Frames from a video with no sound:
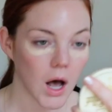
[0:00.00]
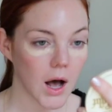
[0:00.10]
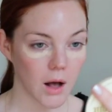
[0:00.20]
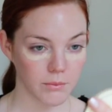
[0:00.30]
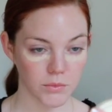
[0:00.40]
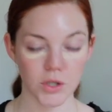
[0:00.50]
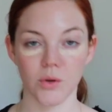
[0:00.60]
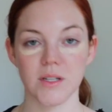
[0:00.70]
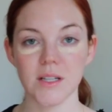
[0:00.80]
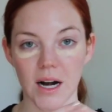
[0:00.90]
So
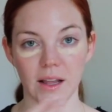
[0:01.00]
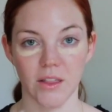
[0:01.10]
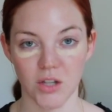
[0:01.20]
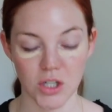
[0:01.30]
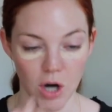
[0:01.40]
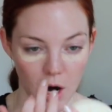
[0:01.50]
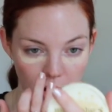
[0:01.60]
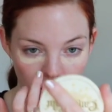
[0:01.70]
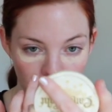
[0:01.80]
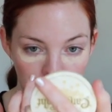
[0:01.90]
this is kind of like the
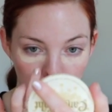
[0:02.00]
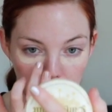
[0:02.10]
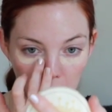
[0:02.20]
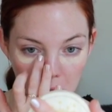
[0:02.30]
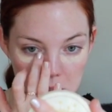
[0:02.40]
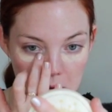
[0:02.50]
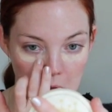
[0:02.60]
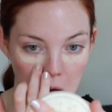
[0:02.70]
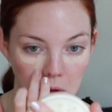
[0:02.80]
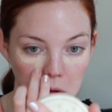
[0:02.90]
start. And then I'm gonna pull it
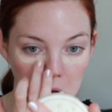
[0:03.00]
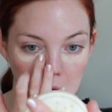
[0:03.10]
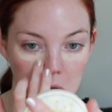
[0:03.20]
down